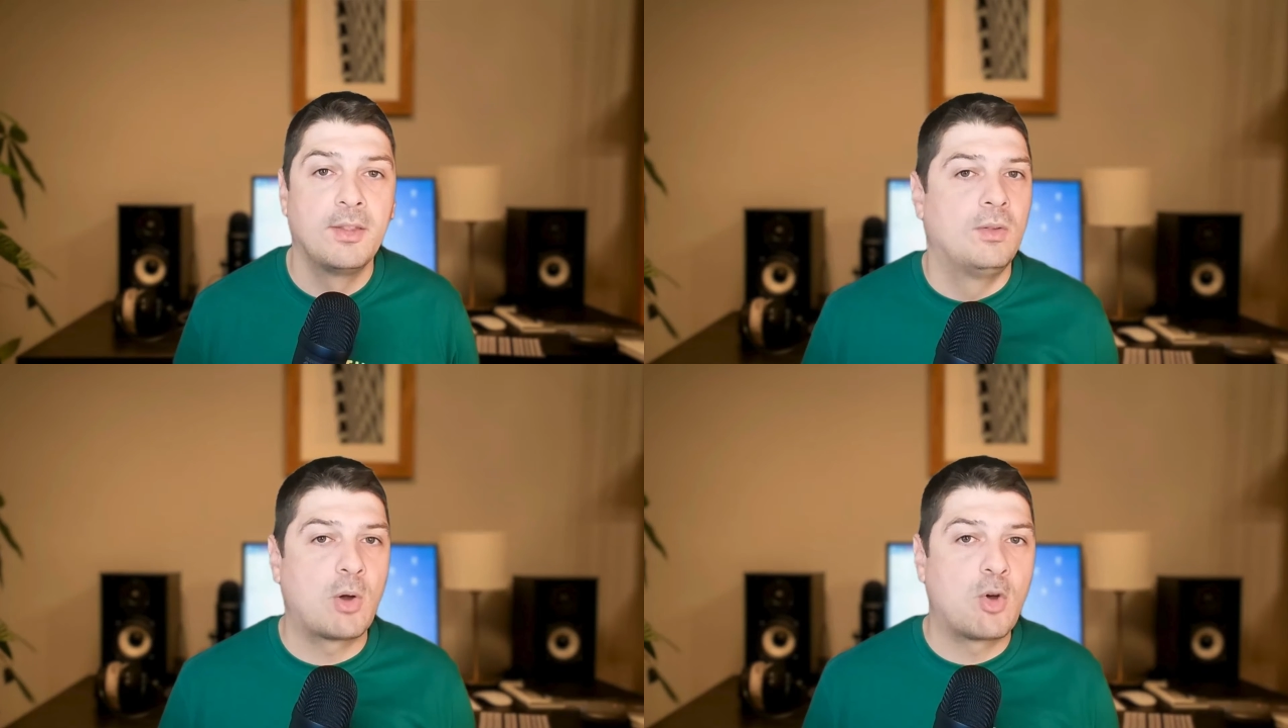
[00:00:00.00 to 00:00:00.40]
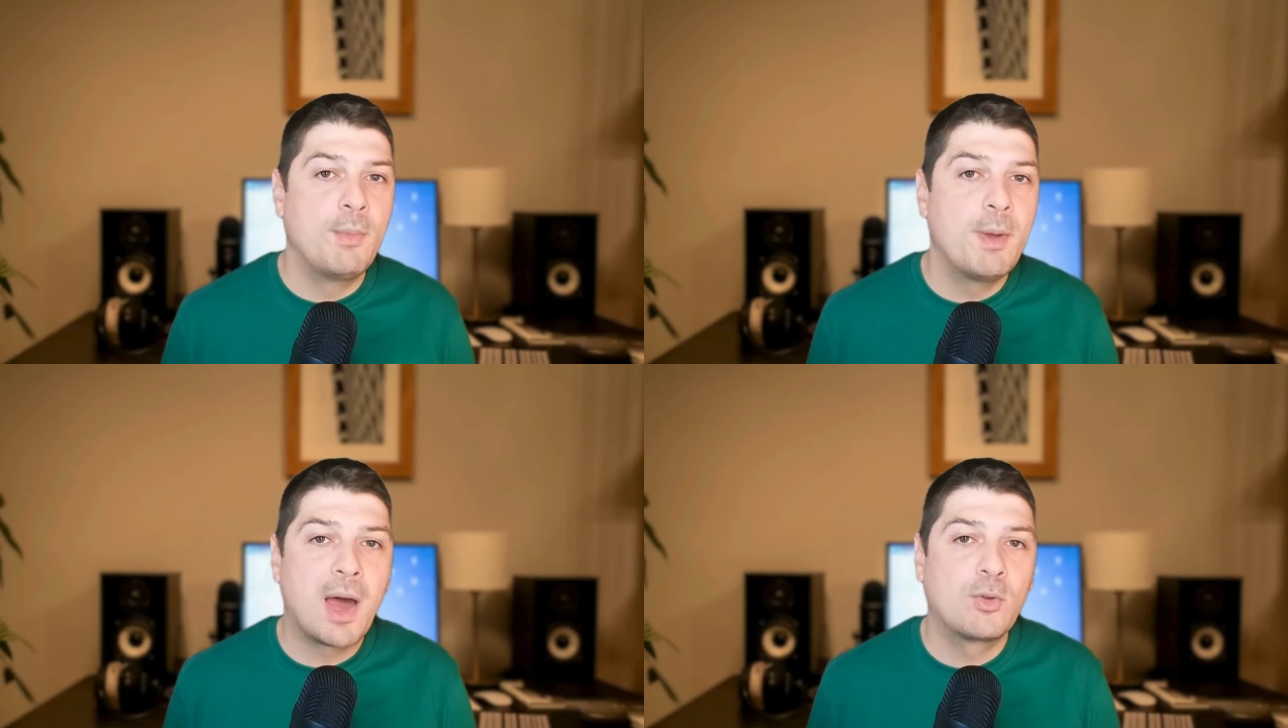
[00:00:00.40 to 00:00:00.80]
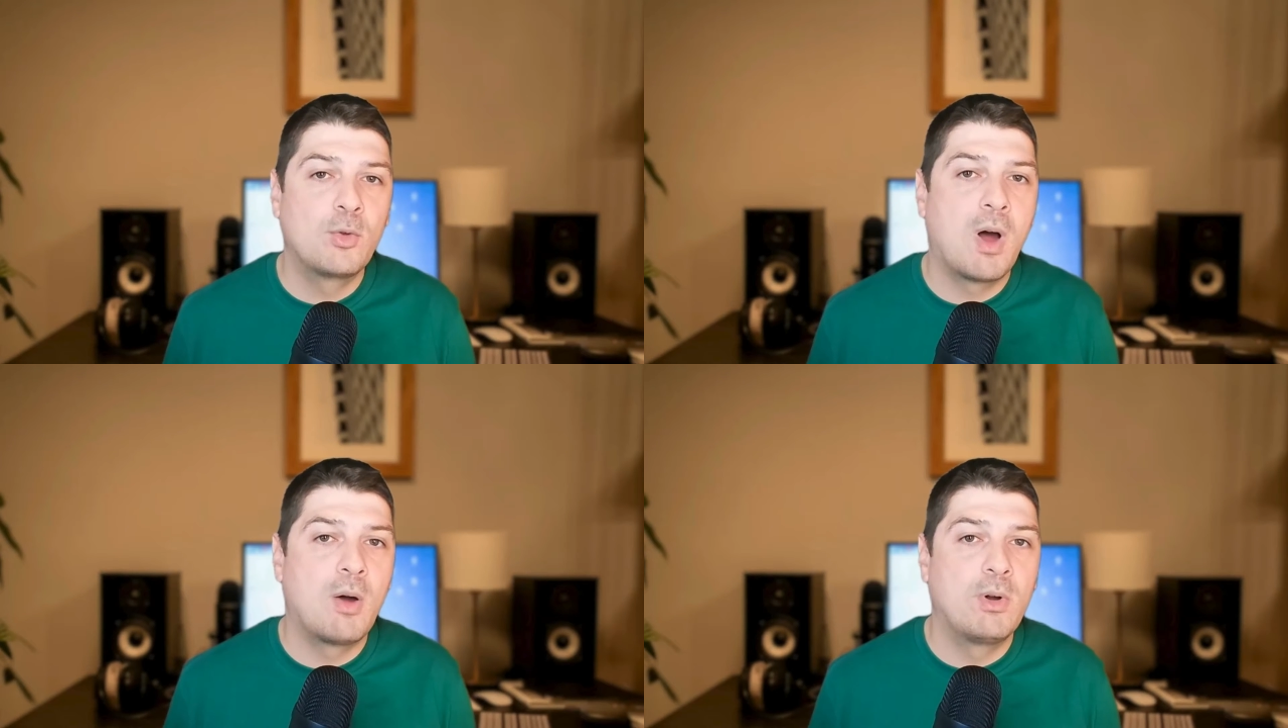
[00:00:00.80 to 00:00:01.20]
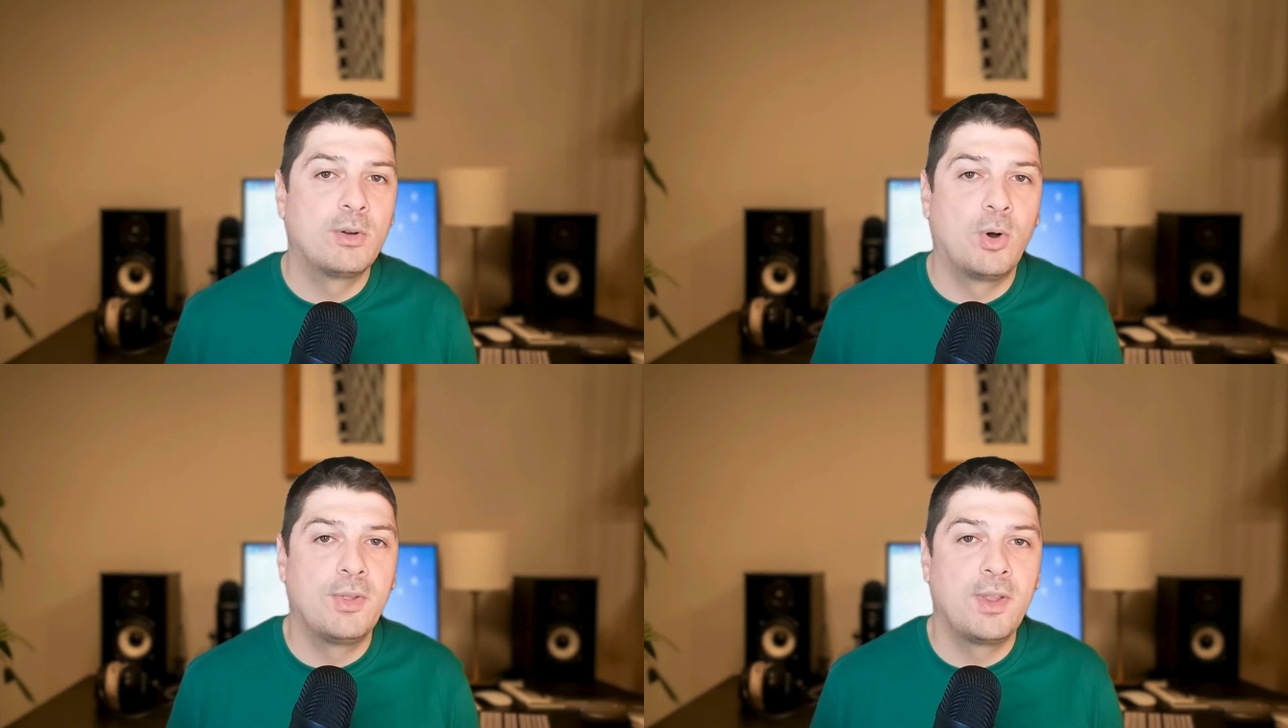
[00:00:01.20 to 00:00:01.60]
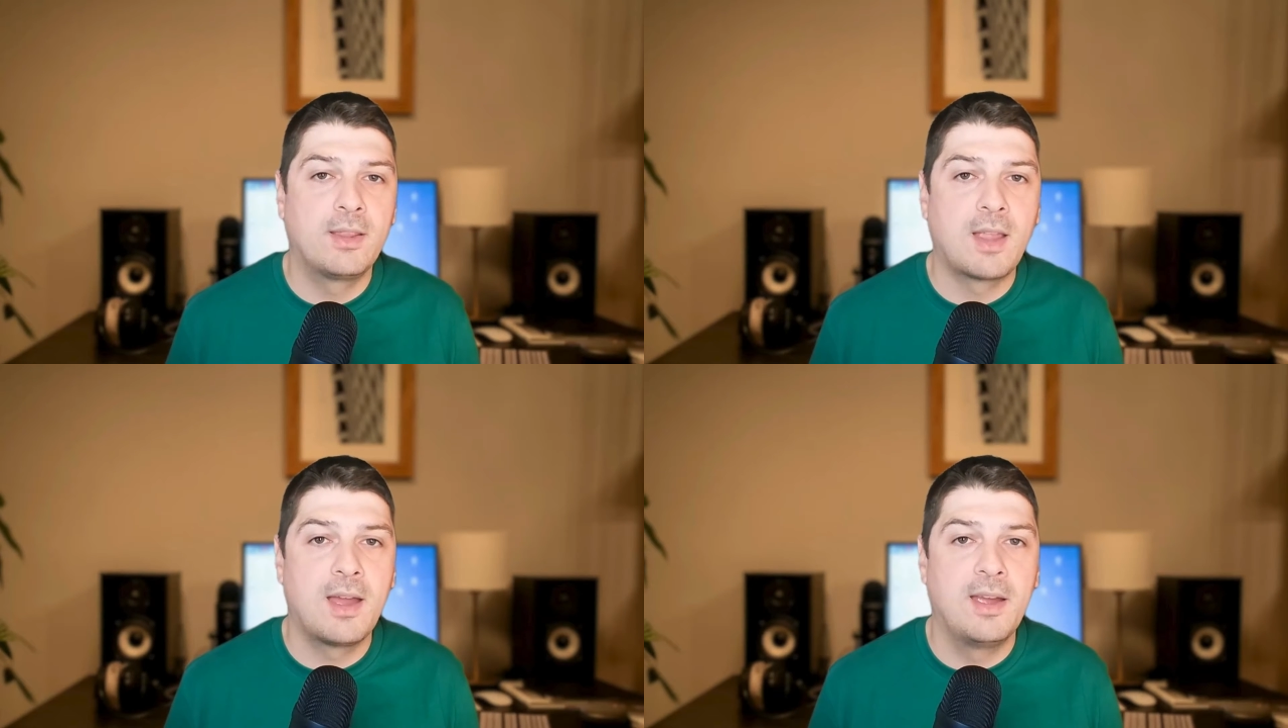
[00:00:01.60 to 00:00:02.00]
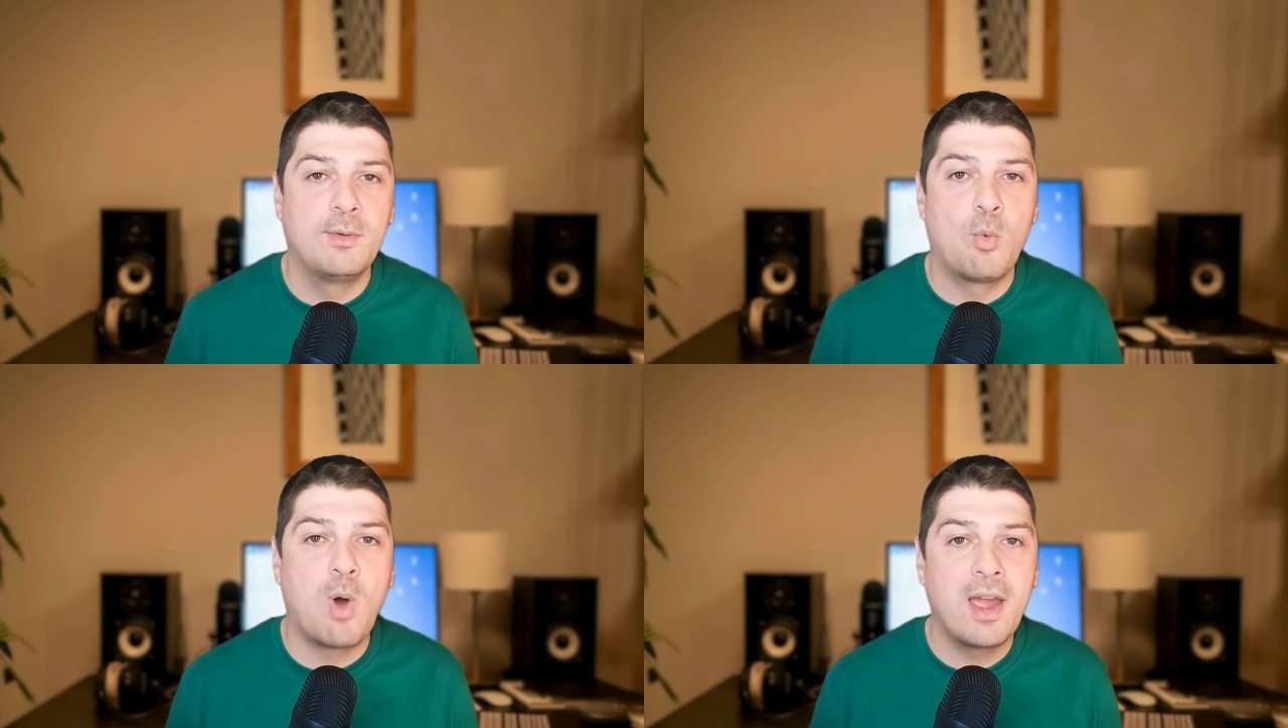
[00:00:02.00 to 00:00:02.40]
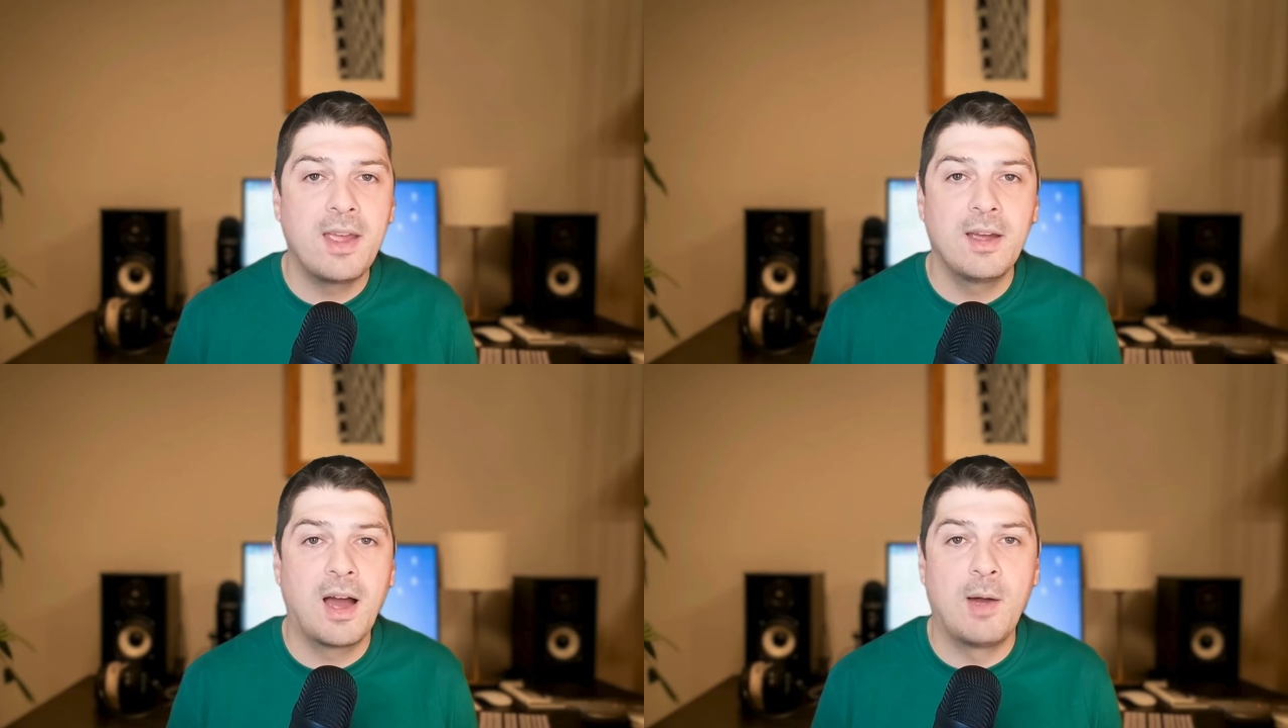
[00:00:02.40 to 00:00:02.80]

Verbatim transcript: Now, coming back to our drone data and why